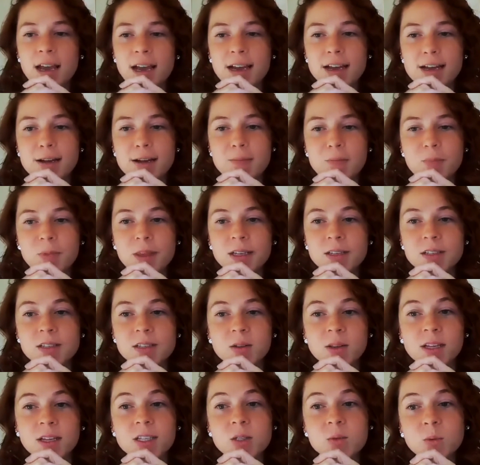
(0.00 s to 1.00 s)
And
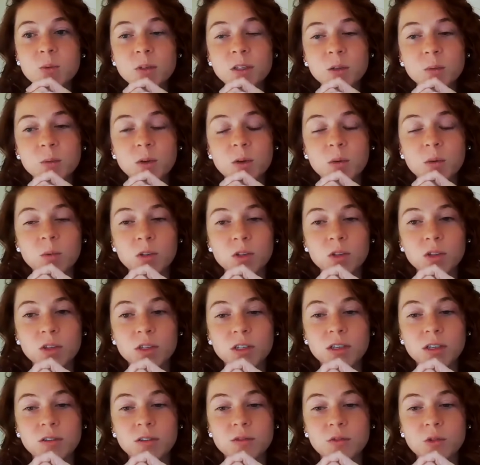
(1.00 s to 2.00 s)
so that's really what we're
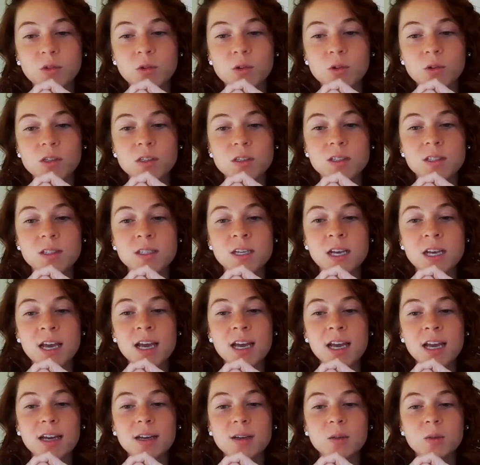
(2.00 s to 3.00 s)
looking for, is
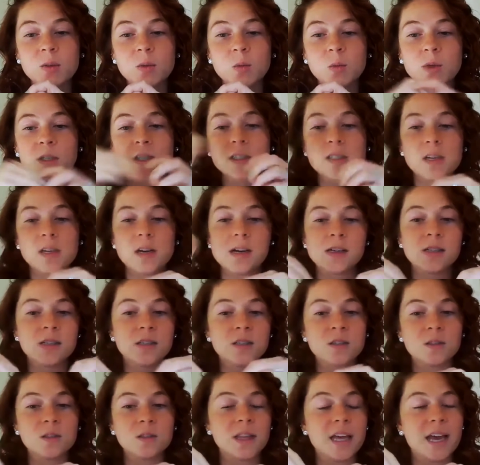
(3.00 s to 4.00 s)
what's
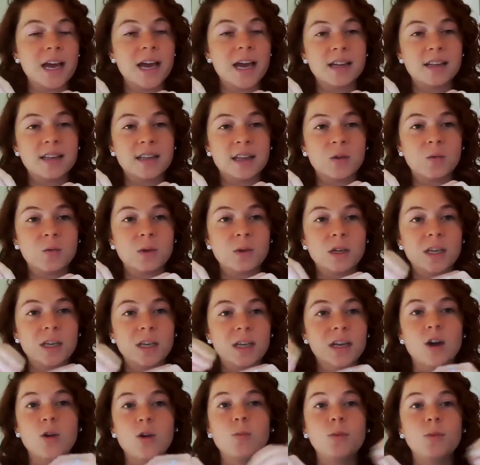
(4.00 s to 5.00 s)
under that we can
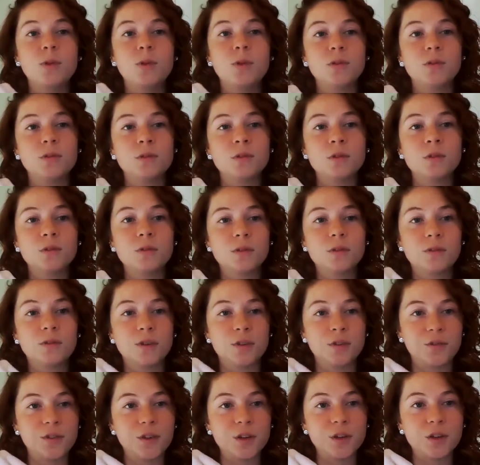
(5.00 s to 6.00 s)
help you
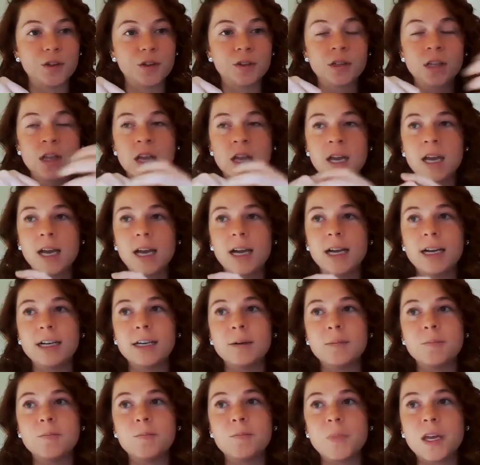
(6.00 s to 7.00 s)
fulfill.
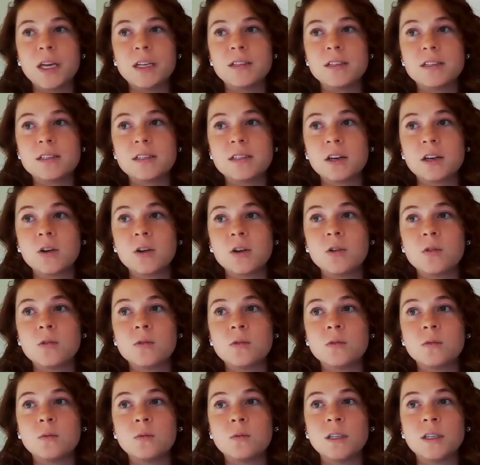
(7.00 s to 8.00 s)
And
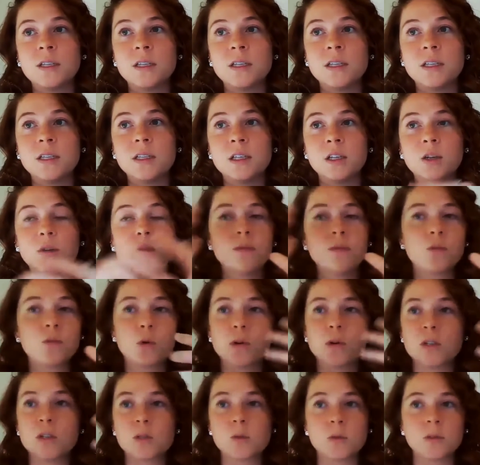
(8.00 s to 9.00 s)
so we, you know, of
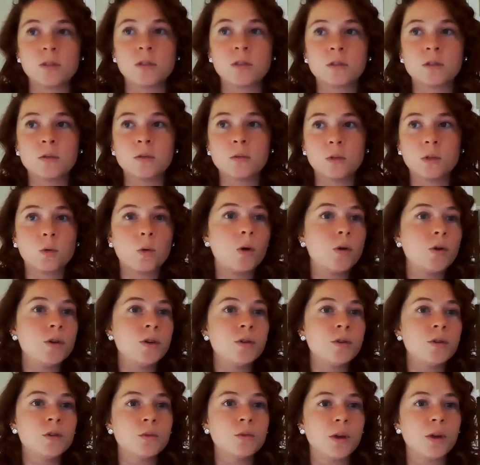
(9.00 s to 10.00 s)
course would quote
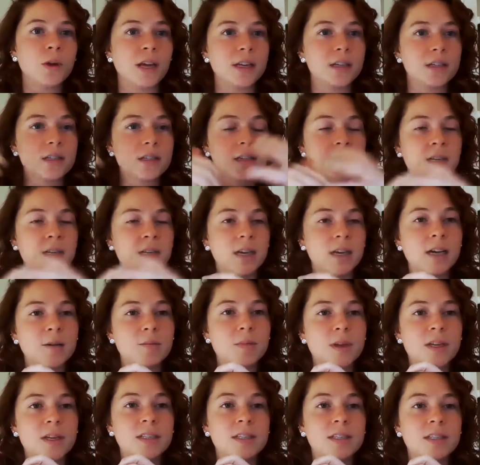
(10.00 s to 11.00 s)
you the rate.
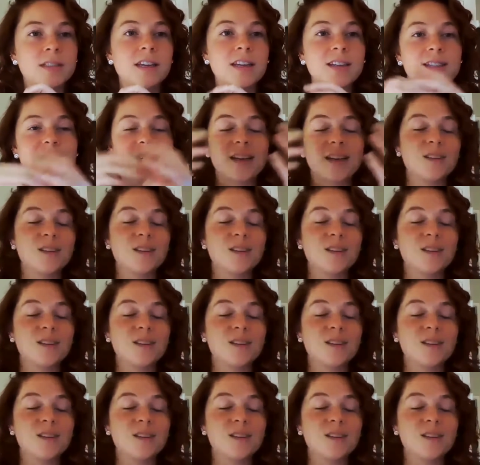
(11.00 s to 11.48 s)
It's